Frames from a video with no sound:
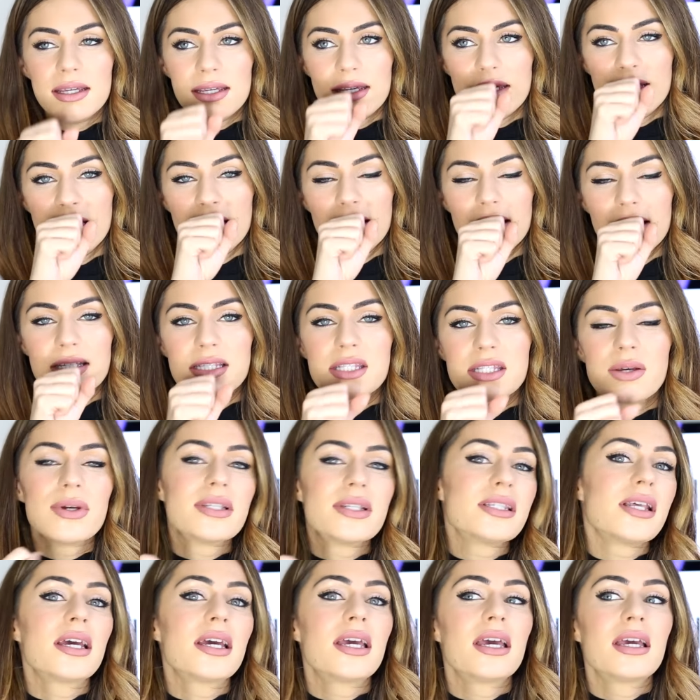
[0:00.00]
So
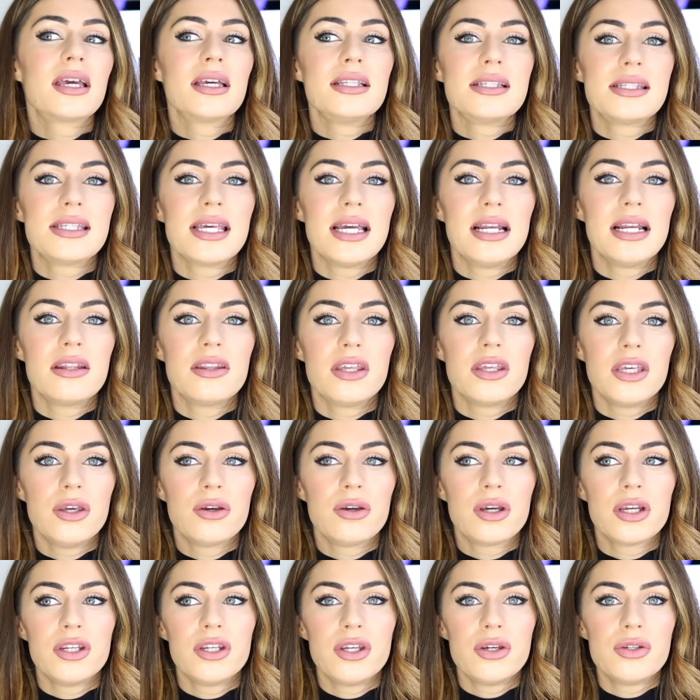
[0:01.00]
it's like a concealer that
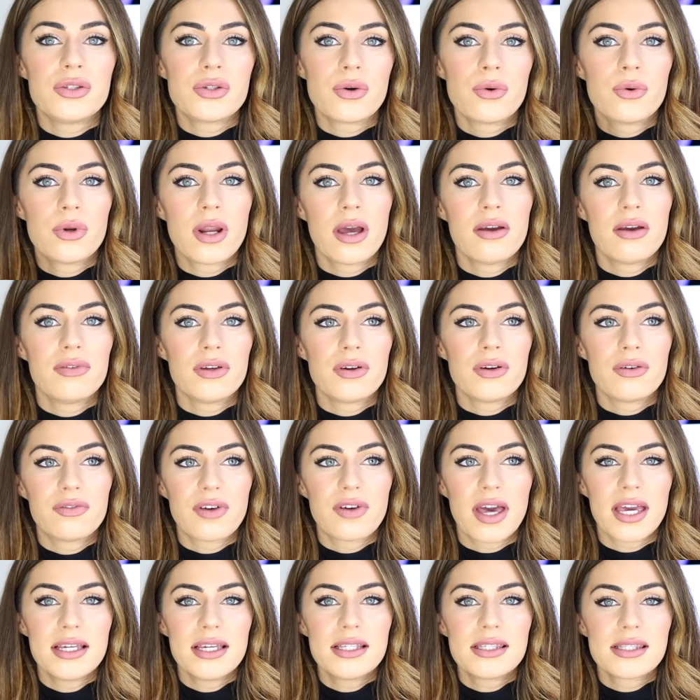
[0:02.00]
you can use all over your
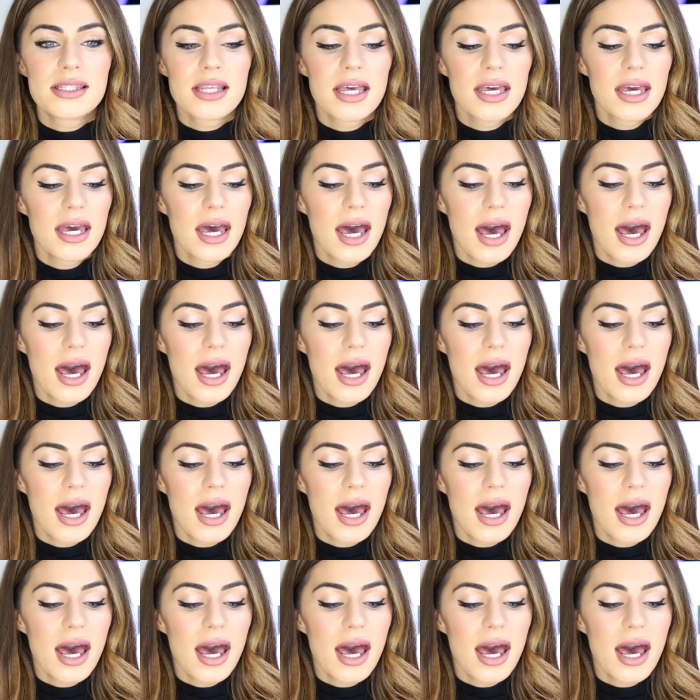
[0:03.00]
face.